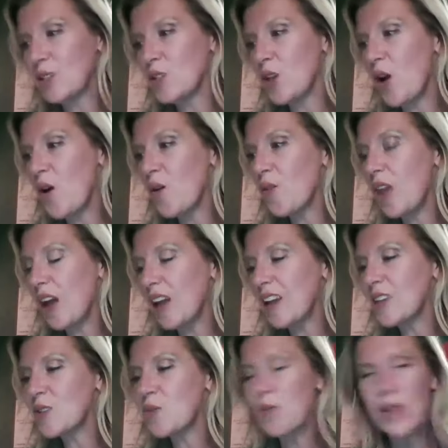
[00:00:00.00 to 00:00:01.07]
So that
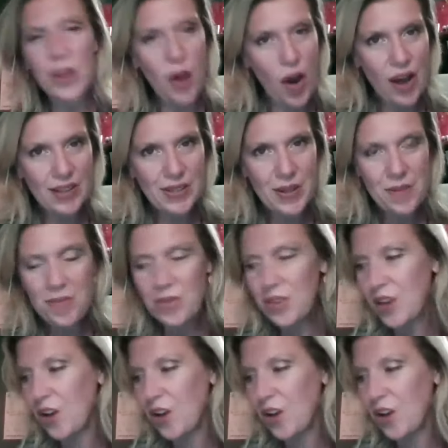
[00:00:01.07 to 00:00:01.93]
is really awesome.